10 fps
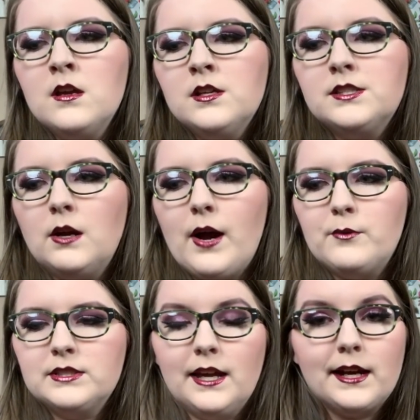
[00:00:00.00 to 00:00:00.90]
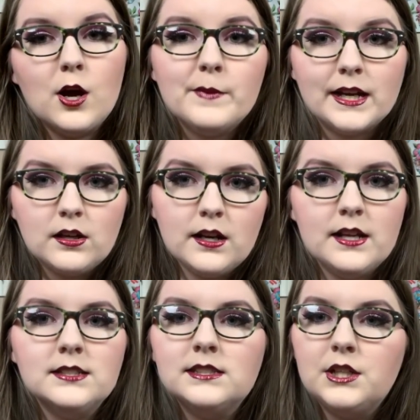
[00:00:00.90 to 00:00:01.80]
So I was like, oh my
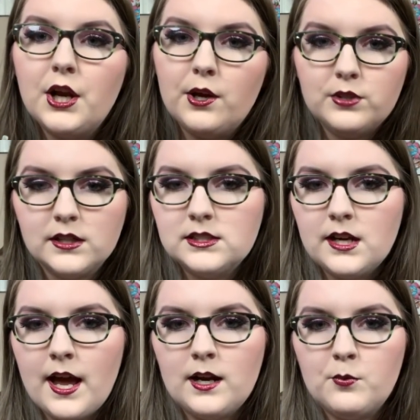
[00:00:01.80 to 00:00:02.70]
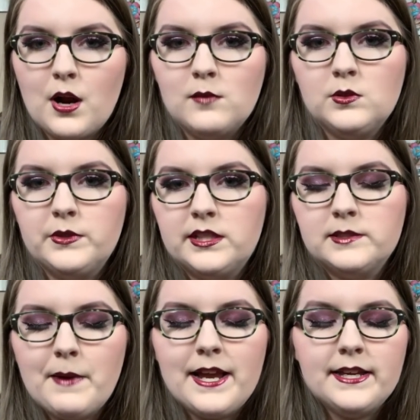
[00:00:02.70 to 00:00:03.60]
goodness, Dustin had a problem with his
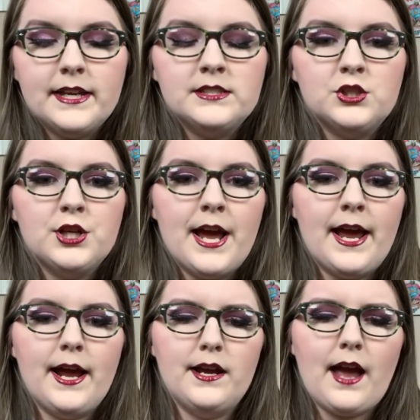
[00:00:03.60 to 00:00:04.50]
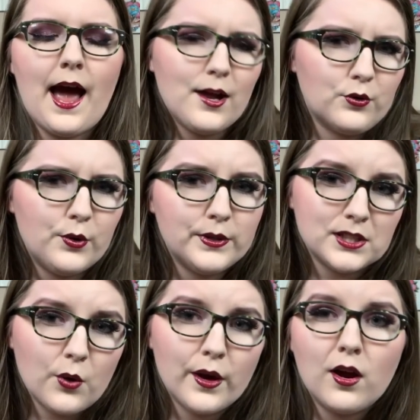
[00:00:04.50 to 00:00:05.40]
bank yesterday. I don't know what's
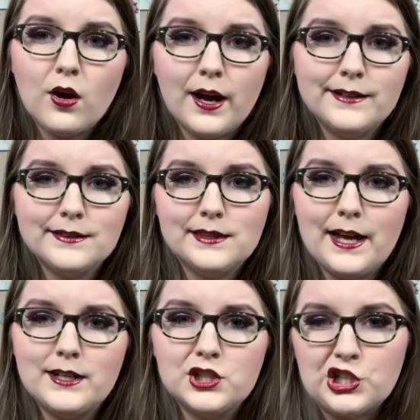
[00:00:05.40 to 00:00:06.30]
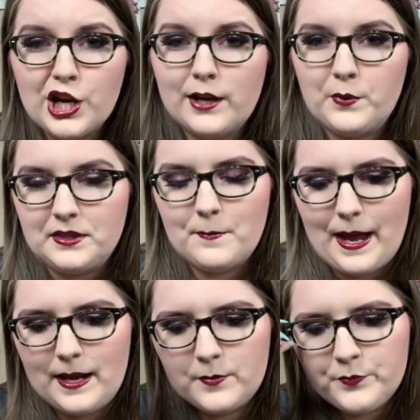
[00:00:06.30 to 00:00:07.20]
going on. Let us check with the
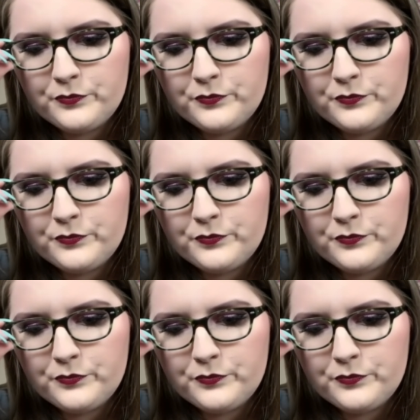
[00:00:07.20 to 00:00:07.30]
bank.